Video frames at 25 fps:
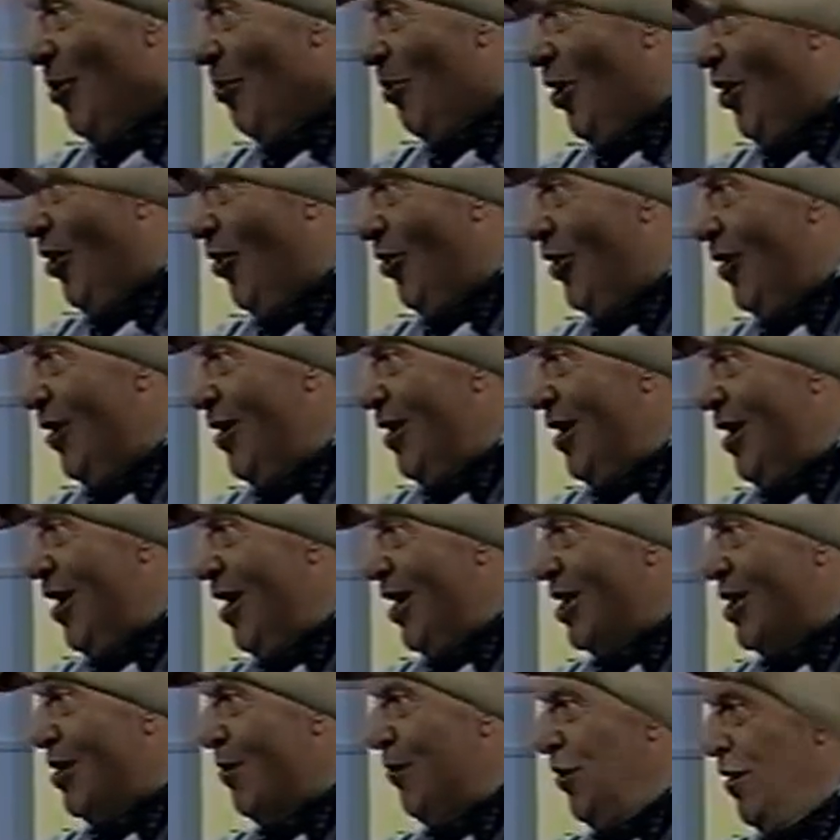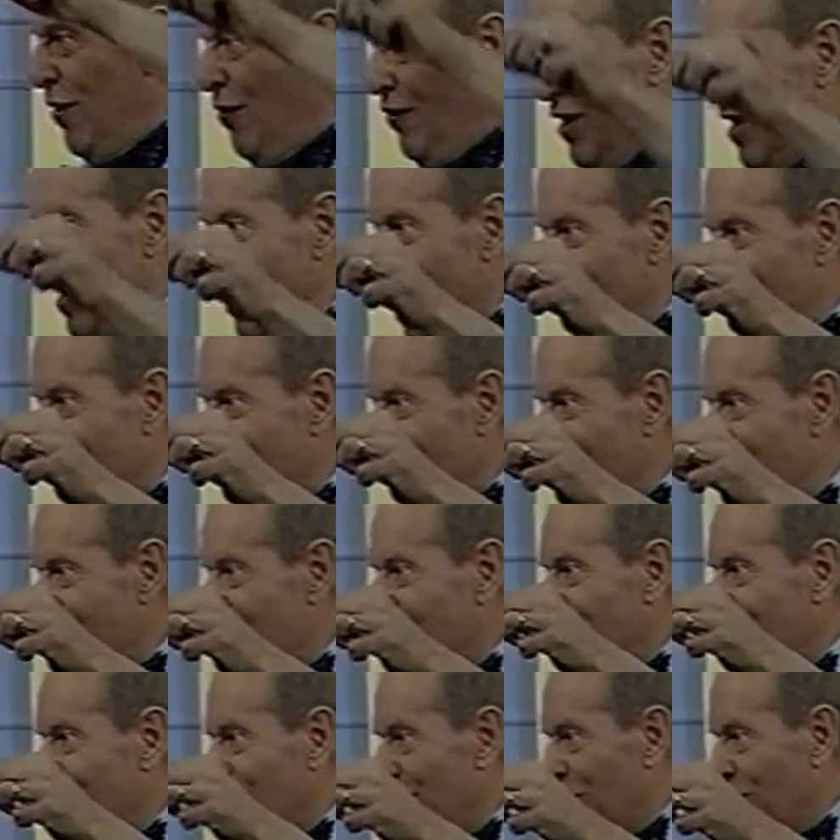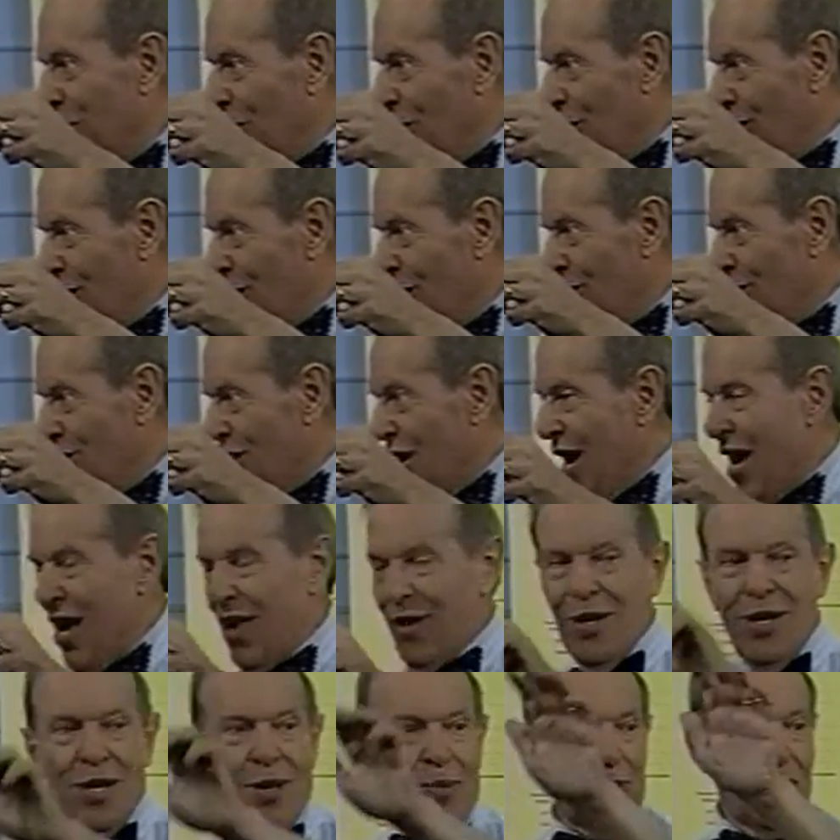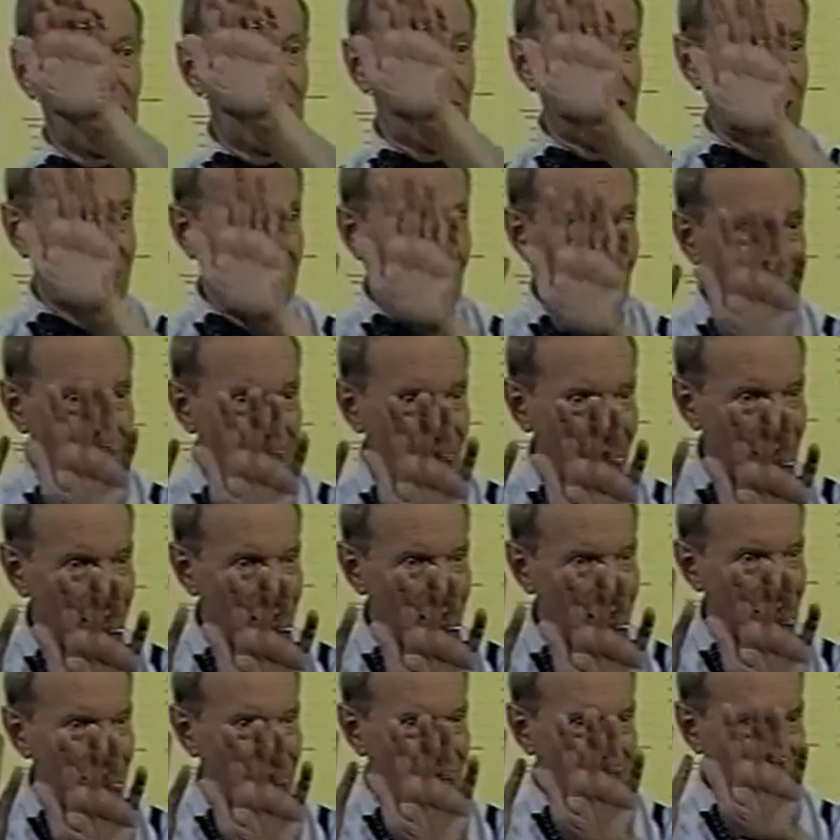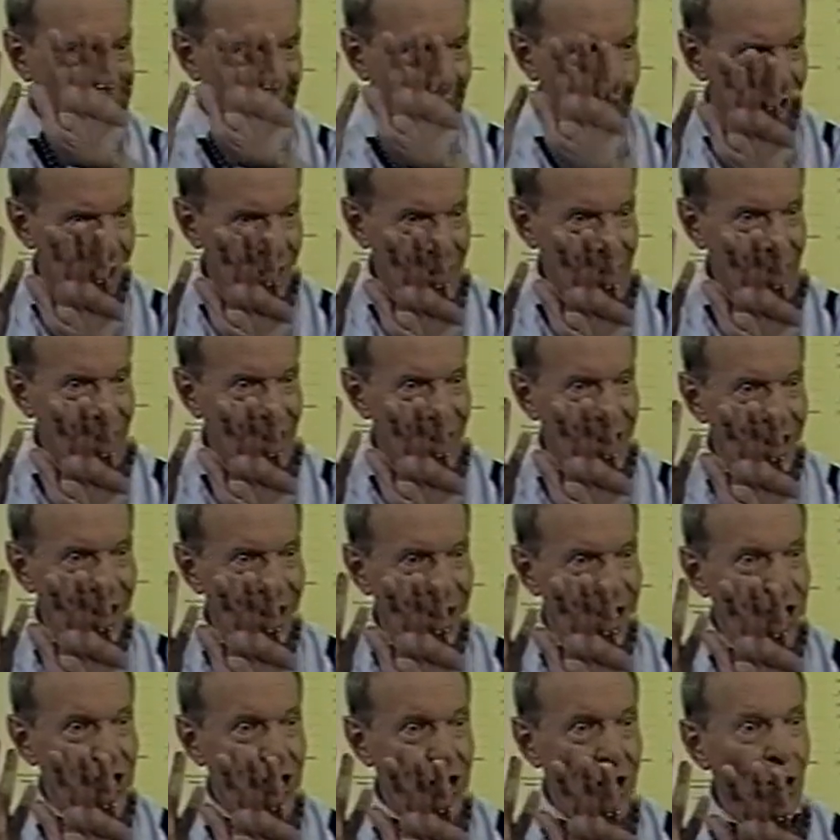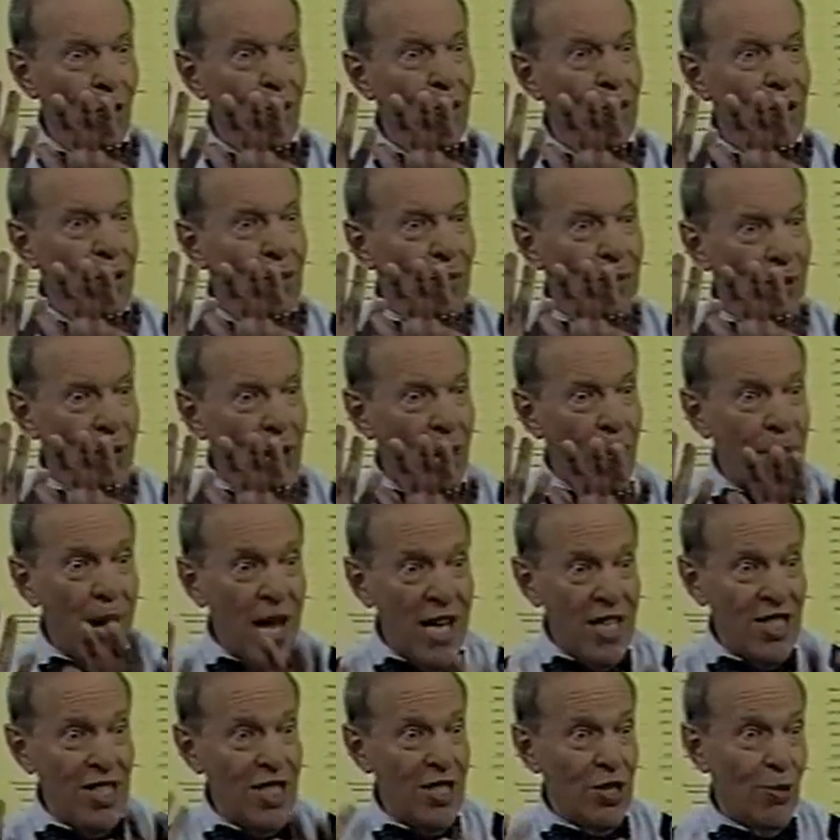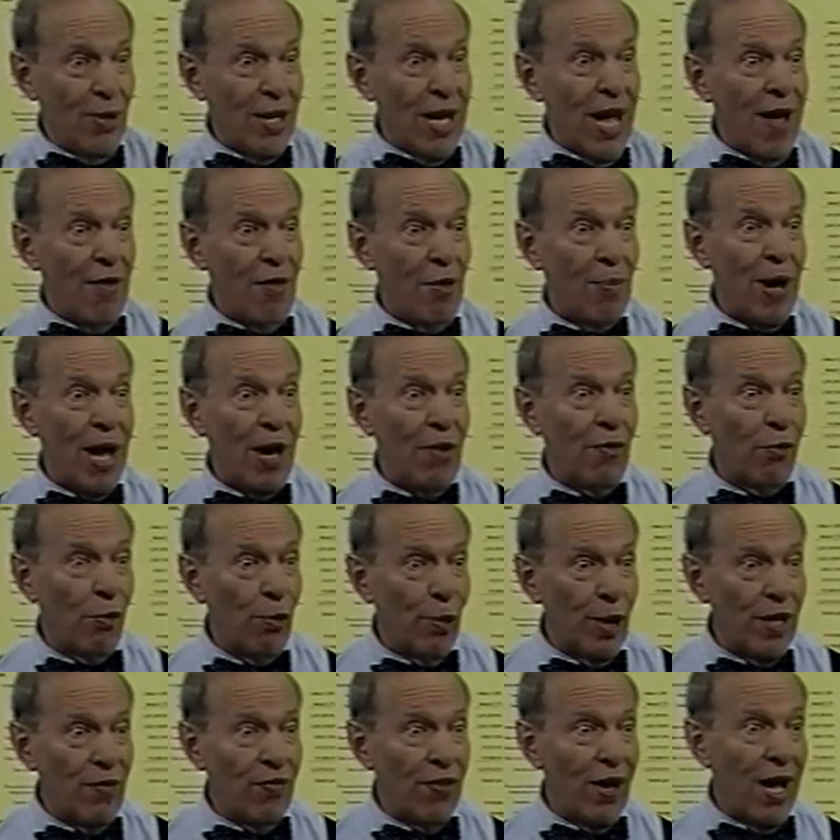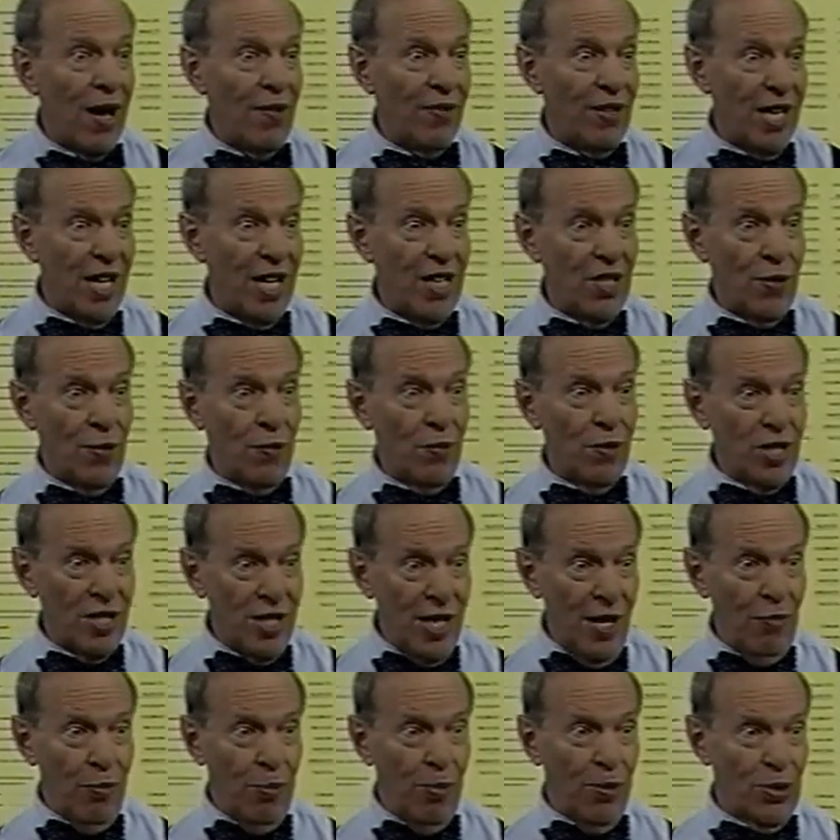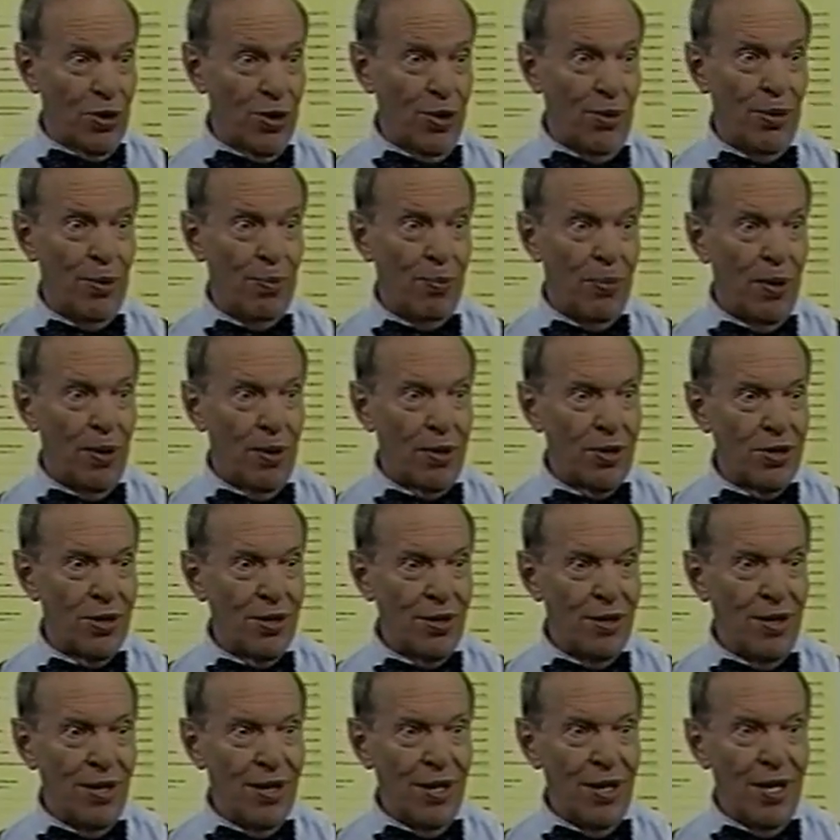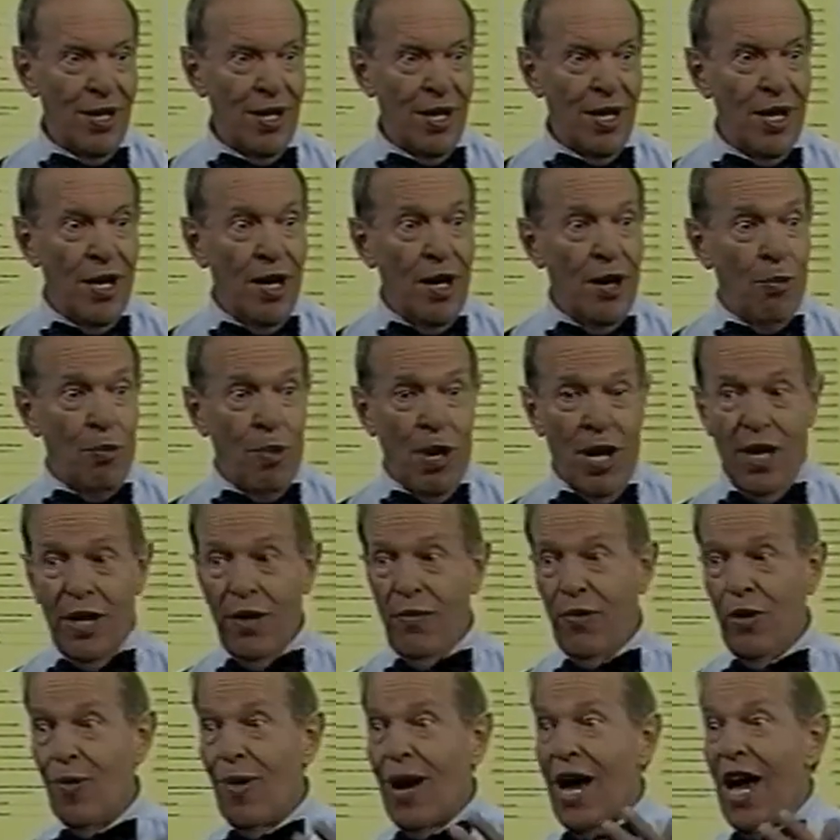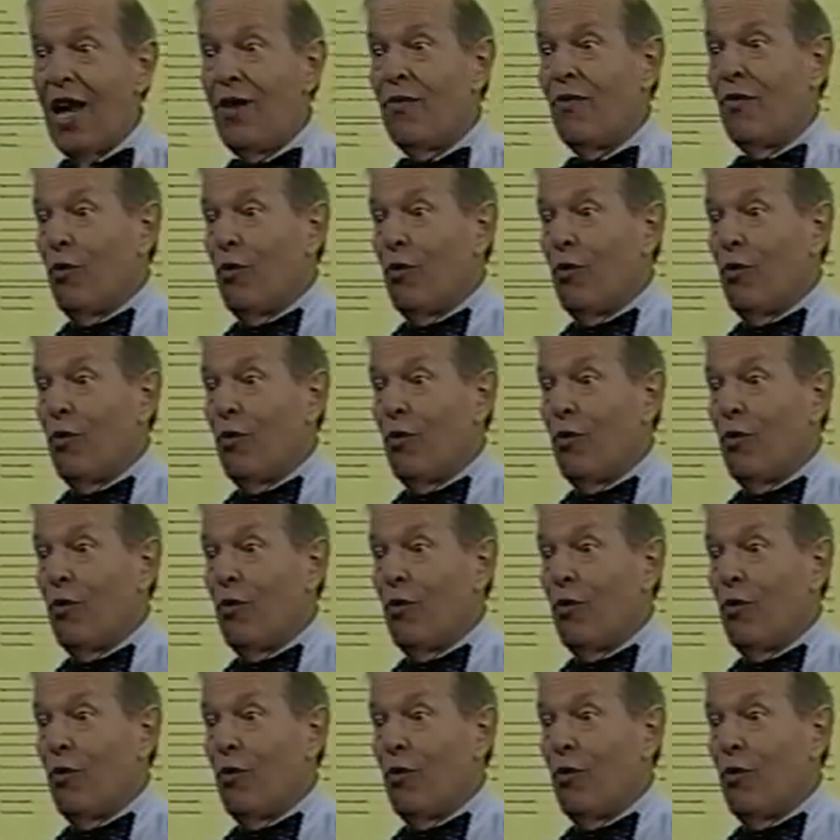the month, and it's 15 days until the bill goes out, plus 30 days to collect, and so a Macy's ought to have about 45 days of receivables on the books. Well, if you add